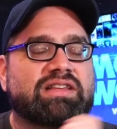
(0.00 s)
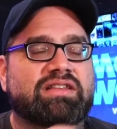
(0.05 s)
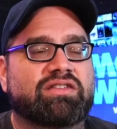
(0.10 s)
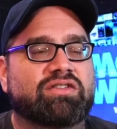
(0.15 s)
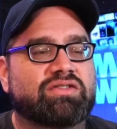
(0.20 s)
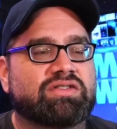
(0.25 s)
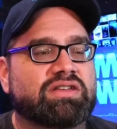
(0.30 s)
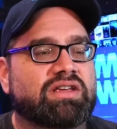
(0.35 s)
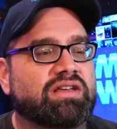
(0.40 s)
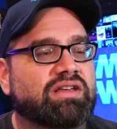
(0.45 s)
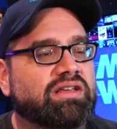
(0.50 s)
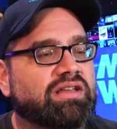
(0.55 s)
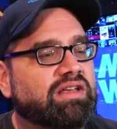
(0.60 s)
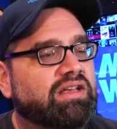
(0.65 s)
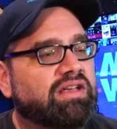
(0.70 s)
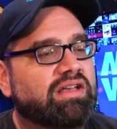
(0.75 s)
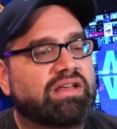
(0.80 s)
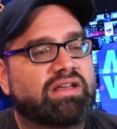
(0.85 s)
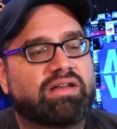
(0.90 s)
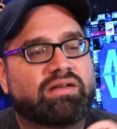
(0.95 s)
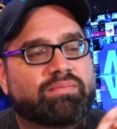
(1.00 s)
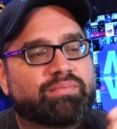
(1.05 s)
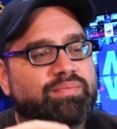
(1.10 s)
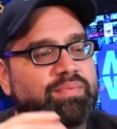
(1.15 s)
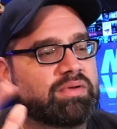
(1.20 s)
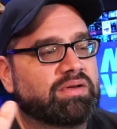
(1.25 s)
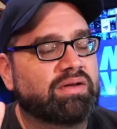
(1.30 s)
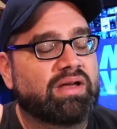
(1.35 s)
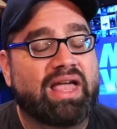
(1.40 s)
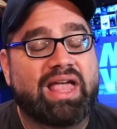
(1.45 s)
And there's a...
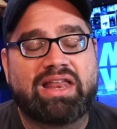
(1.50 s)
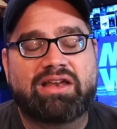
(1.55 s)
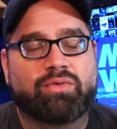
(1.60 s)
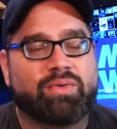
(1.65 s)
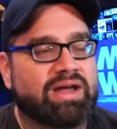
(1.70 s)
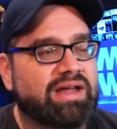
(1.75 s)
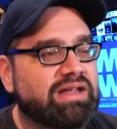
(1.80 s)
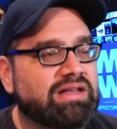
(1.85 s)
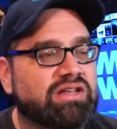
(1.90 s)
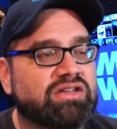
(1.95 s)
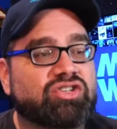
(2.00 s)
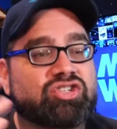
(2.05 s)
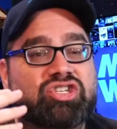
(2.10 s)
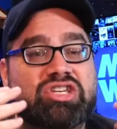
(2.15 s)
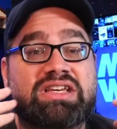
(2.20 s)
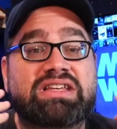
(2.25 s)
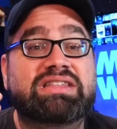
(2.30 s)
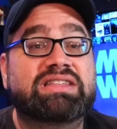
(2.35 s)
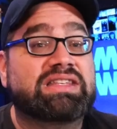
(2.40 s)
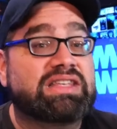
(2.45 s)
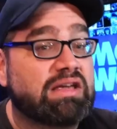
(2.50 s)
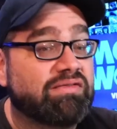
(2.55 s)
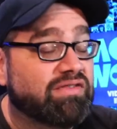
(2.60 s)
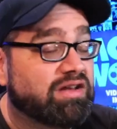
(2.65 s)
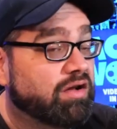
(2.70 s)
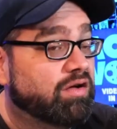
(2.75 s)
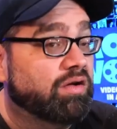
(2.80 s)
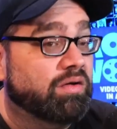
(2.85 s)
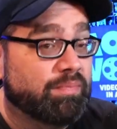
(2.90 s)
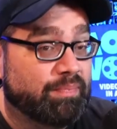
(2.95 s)
Anyway, she's
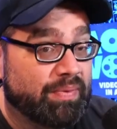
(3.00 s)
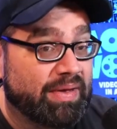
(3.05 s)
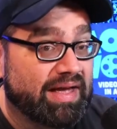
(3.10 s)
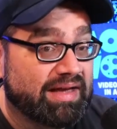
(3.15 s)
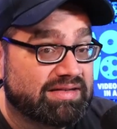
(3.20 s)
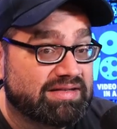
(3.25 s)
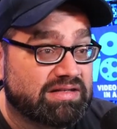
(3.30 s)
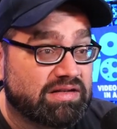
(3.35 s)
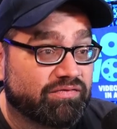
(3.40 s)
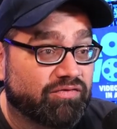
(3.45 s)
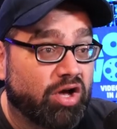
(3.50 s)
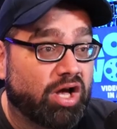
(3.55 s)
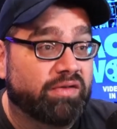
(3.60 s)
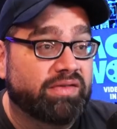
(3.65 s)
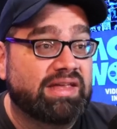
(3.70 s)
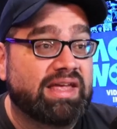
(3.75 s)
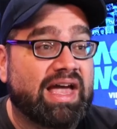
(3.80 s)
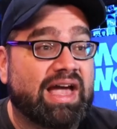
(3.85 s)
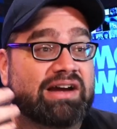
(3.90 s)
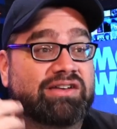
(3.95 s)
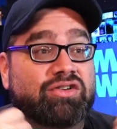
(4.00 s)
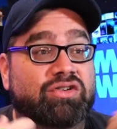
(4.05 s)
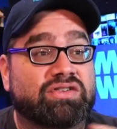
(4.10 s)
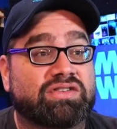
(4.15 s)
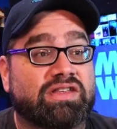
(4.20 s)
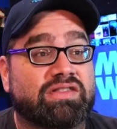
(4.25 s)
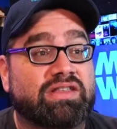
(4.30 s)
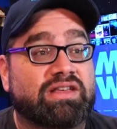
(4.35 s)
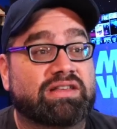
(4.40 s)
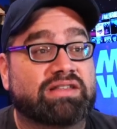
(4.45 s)
given it her best. Of all the
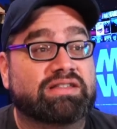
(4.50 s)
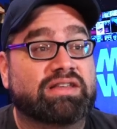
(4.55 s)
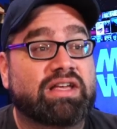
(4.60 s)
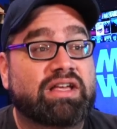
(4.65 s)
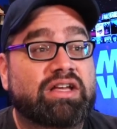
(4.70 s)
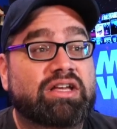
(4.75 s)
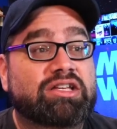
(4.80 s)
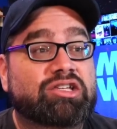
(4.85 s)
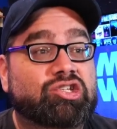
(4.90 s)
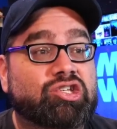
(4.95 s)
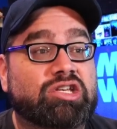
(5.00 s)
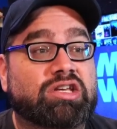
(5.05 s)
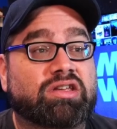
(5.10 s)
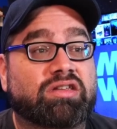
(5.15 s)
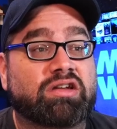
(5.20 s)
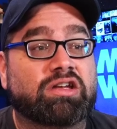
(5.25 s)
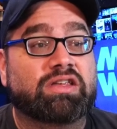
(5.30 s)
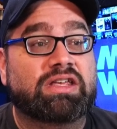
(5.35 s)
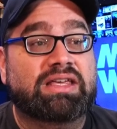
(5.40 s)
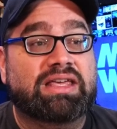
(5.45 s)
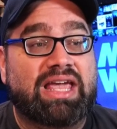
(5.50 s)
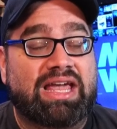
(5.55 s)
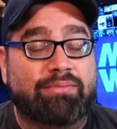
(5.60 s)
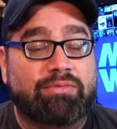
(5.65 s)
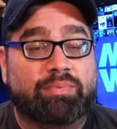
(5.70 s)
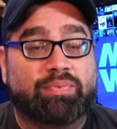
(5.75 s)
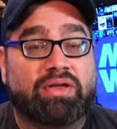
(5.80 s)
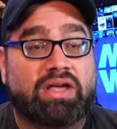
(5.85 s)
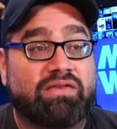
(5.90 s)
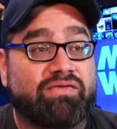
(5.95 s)
actors in this, she clearly
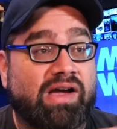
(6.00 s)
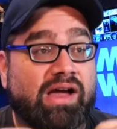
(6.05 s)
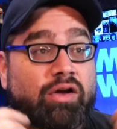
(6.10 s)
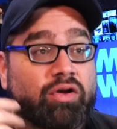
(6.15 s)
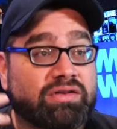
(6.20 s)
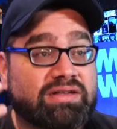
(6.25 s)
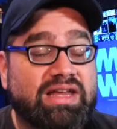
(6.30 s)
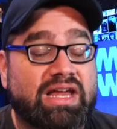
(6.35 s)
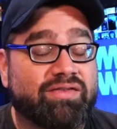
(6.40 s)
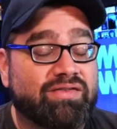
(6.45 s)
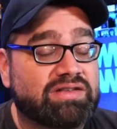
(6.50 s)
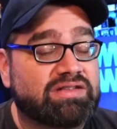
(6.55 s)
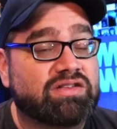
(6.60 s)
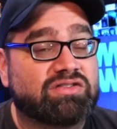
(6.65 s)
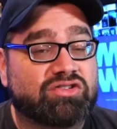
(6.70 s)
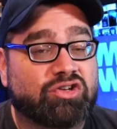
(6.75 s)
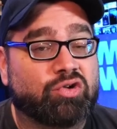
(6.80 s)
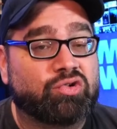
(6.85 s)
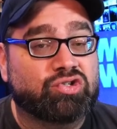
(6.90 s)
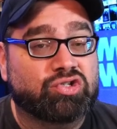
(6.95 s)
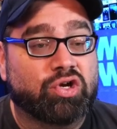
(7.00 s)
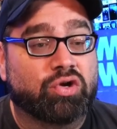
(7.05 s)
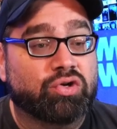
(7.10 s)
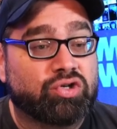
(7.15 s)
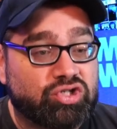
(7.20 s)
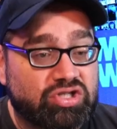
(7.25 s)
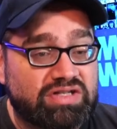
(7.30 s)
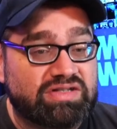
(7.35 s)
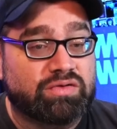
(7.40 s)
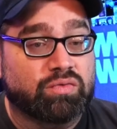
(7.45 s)
came to play. Viola Davis is no
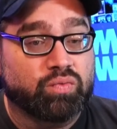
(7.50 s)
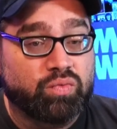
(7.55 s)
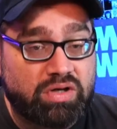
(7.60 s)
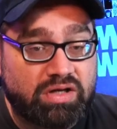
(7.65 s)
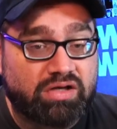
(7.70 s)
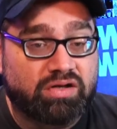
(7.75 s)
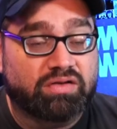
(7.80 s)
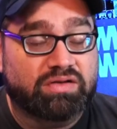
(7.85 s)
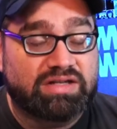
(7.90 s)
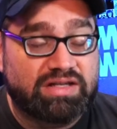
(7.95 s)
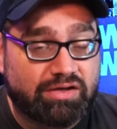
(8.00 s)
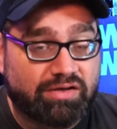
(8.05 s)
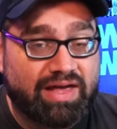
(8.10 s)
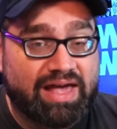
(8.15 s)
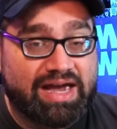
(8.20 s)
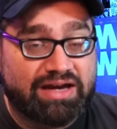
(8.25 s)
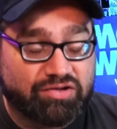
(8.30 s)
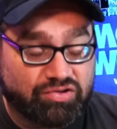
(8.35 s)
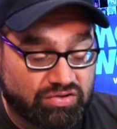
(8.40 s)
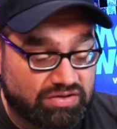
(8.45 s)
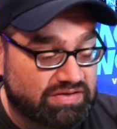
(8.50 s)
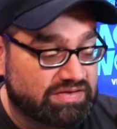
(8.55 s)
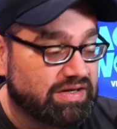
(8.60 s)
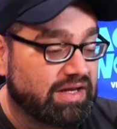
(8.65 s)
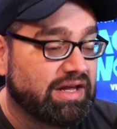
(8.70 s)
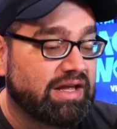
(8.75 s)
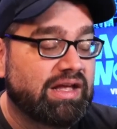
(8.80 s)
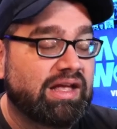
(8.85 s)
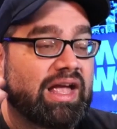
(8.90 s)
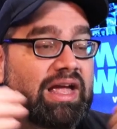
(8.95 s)
joke. She's a real deal actress.
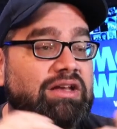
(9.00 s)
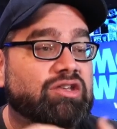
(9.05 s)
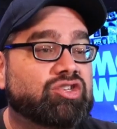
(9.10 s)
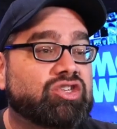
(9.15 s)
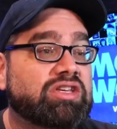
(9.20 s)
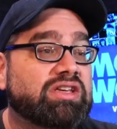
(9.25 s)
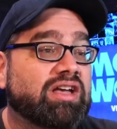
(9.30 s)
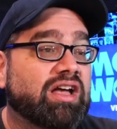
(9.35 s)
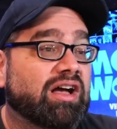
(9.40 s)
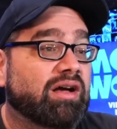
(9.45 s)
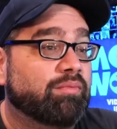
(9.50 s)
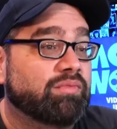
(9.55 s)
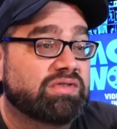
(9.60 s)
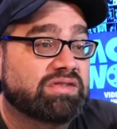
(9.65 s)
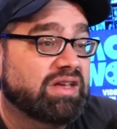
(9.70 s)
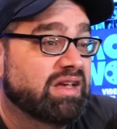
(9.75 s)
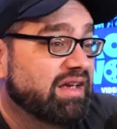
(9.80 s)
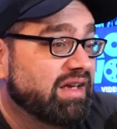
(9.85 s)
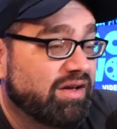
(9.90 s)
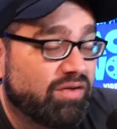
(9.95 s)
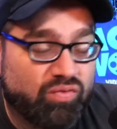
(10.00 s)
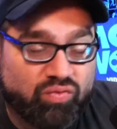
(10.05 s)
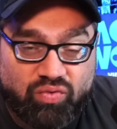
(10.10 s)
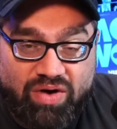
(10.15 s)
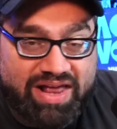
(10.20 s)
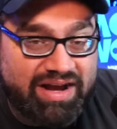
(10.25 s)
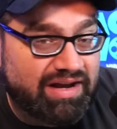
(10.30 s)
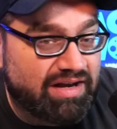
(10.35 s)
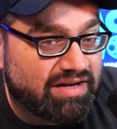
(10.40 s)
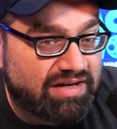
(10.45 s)
And she comes
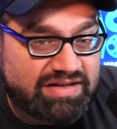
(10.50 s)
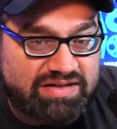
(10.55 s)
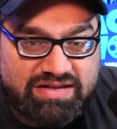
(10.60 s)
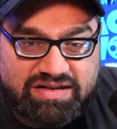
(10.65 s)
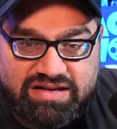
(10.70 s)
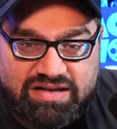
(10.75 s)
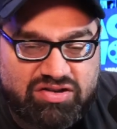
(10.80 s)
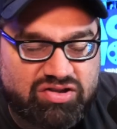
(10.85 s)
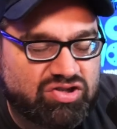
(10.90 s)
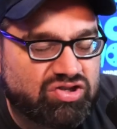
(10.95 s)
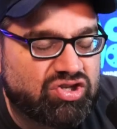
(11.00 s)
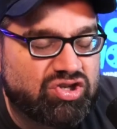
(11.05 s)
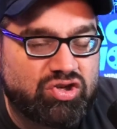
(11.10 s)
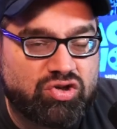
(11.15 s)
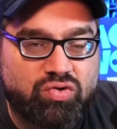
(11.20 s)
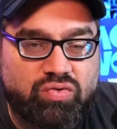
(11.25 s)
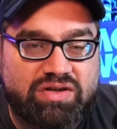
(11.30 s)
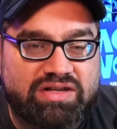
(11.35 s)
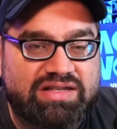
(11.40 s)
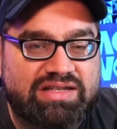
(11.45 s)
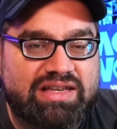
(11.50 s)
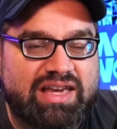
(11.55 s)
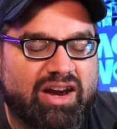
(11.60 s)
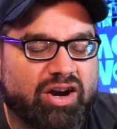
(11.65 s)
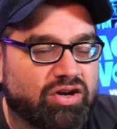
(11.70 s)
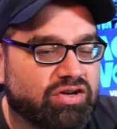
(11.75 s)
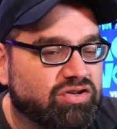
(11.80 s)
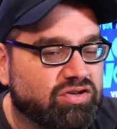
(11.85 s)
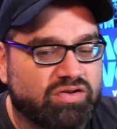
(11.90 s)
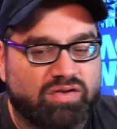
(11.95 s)
ready to just chew this
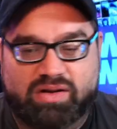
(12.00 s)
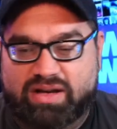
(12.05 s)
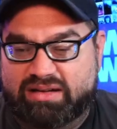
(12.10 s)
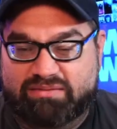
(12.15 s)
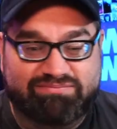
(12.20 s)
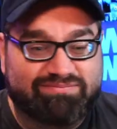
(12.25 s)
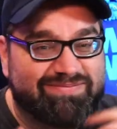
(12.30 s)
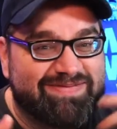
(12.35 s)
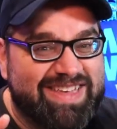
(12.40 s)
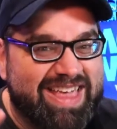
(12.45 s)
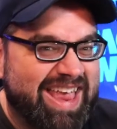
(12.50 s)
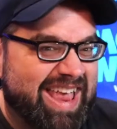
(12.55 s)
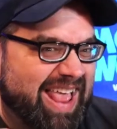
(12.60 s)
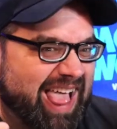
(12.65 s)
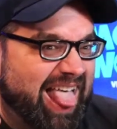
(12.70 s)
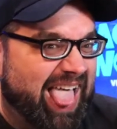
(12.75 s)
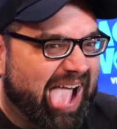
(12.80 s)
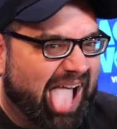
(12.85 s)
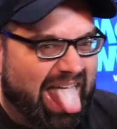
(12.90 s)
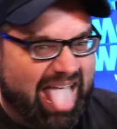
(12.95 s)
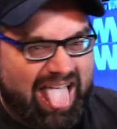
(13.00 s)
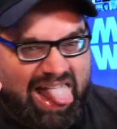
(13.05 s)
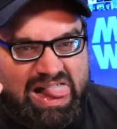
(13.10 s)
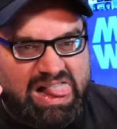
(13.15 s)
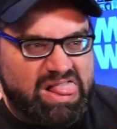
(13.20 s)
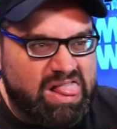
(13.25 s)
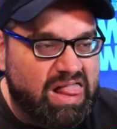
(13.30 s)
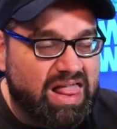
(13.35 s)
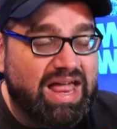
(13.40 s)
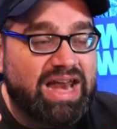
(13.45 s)
character like...
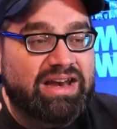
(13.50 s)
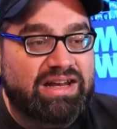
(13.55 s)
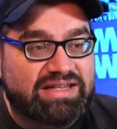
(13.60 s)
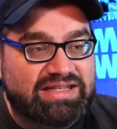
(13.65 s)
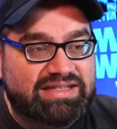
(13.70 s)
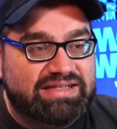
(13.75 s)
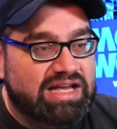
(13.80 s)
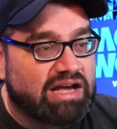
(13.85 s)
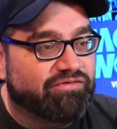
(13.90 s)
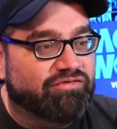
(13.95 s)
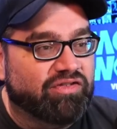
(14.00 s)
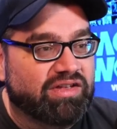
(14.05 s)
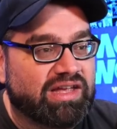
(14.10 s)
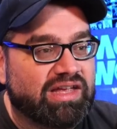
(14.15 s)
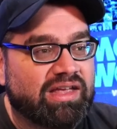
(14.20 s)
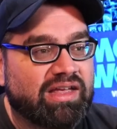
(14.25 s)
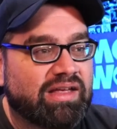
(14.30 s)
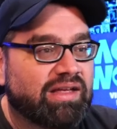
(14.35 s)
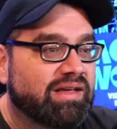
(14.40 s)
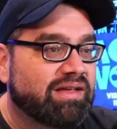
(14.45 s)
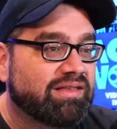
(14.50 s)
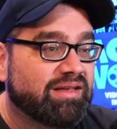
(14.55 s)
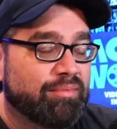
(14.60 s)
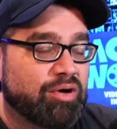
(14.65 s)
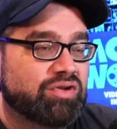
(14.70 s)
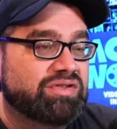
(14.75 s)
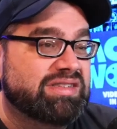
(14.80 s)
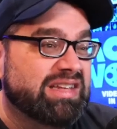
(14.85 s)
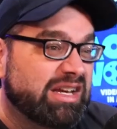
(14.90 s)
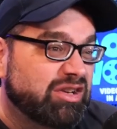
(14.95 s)
Yeah. And it's definitely the
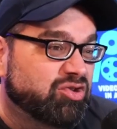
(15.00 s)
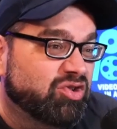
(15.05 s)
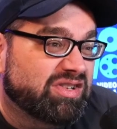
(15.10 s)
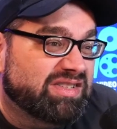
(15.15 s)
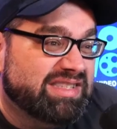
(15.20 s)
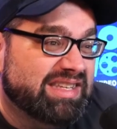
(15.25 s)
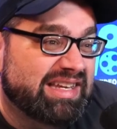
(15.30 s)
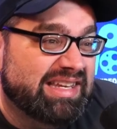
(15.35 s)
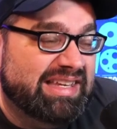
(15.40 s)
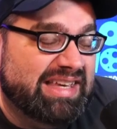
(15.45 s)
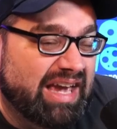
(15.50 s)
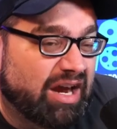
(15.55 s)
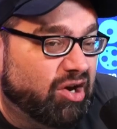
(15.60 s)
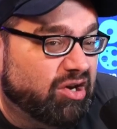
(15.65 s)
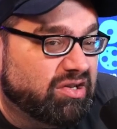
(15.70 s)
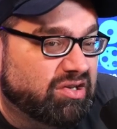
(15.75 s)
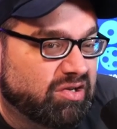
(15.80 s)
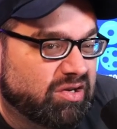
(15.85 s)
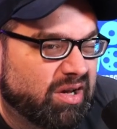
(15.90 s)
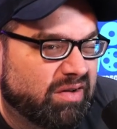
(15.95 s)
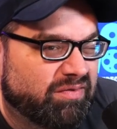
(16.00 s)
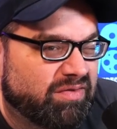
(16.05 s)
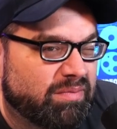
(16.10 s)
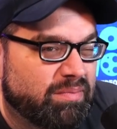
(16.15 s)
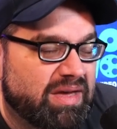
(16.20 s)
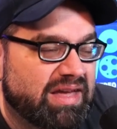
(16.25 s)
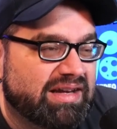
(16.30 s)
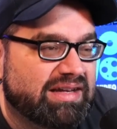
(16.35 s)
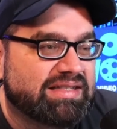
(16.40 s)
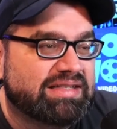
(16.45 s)
most interesting character of the
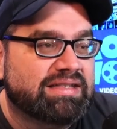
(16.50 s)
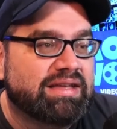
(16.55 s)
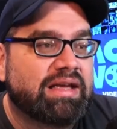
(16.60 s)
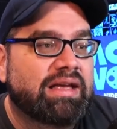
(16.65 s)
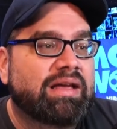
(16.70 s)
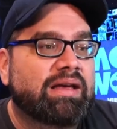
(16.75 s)
mix.